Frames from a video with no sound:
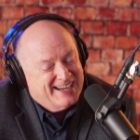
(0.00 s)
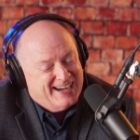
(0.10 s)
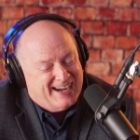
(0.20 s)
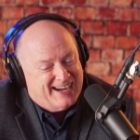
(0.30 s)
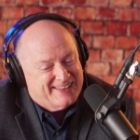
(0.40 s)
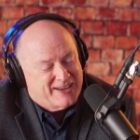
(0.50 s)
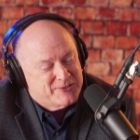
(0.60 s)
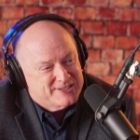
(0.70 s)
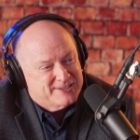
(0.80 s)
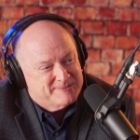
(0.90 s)
Right. uh, that
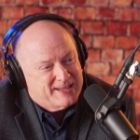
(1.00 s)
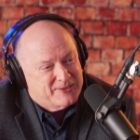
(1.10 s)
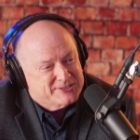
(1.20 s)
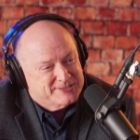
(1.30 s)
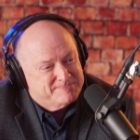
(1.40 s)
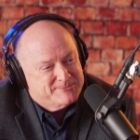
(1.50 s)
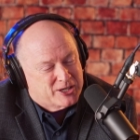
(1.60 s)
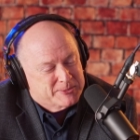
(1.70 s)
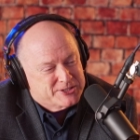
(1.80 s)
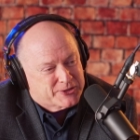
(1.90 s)
was a that was a
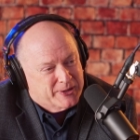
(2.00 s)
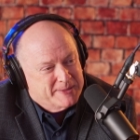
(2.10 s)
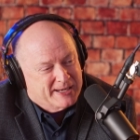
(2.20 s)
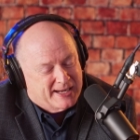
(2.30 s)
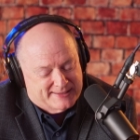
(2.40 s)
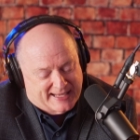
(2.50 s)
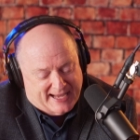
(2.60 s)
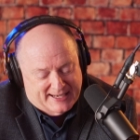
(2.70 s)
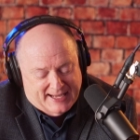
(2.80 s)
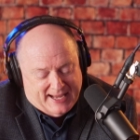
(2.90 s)
gentleman's agreement on
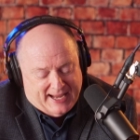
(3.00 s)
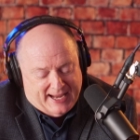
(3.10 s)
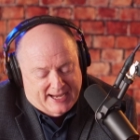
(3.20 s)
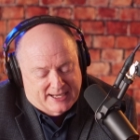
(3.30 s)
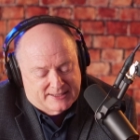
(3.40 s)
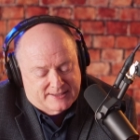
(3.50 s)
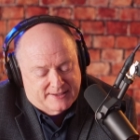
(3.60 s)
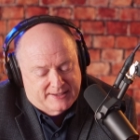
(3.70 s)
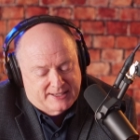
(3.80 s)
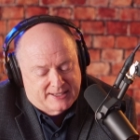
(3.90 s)
that. Right, and right,
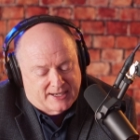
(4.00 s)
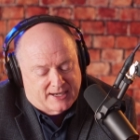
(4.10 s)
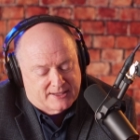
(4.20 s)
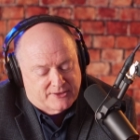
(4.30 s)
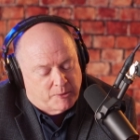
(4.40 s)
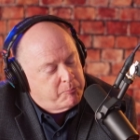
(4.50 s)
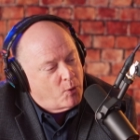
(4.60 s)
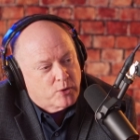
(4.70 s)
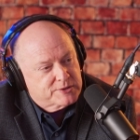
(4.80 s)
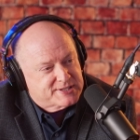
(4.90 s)
right. the uh, the
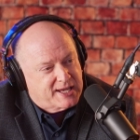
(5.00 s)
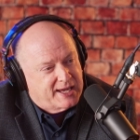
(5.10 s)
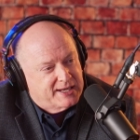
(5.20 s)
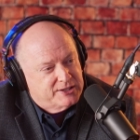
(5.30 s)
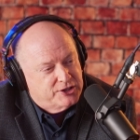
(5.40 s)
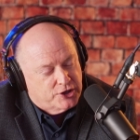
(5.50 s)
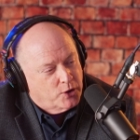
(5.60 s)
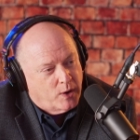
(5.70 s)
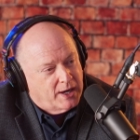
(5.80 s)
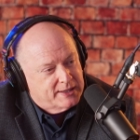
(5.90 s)
board said, you
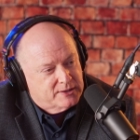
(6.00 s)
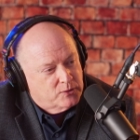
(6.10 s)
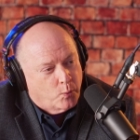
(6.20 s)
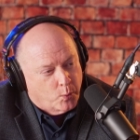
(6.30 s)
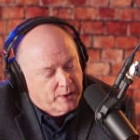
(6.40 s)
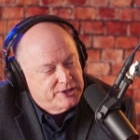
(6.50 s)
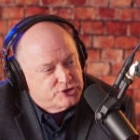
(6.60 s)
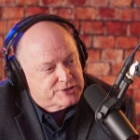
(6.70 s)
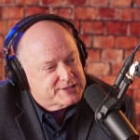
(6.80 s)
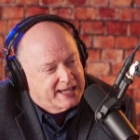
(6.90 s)
know what? we
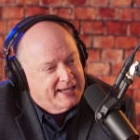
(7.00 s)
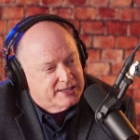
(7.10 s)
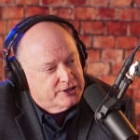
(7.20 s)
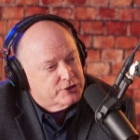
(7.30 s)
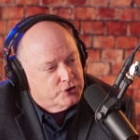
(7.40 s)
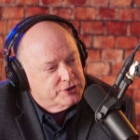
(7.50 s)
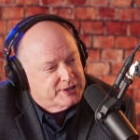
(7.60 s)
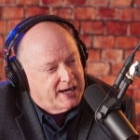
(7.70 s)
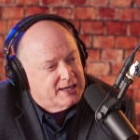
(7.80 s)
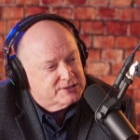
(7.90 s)
just can't, in good
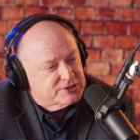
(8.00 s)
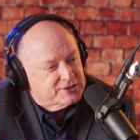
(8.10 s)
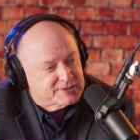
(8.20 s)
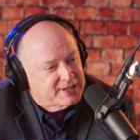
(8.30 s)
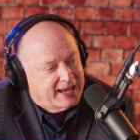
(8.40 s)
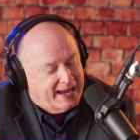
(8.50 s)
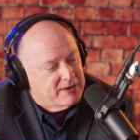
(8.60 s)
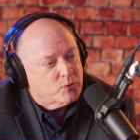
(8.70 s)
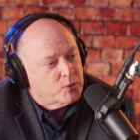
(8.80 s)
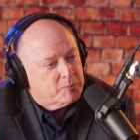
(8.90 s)
conscience,
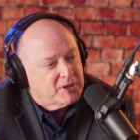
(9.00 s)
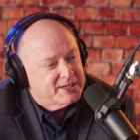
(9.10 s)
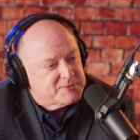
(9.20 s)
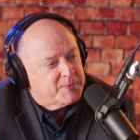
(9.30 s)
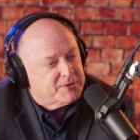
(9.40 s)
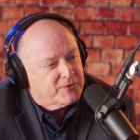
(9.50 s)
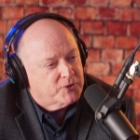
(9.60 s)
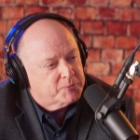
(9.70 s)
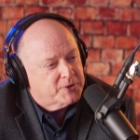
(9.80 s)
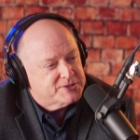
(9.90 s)
have a replacement for
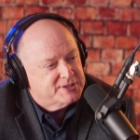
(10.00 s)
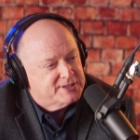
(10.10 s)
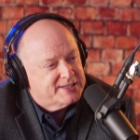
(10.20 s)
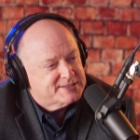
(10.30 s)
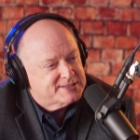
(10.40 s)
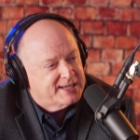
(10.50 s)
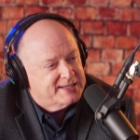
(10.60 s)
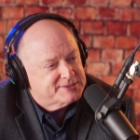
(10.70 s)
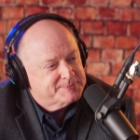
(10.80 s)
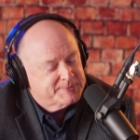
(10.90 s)
the President of the United
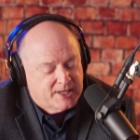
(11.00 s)
States.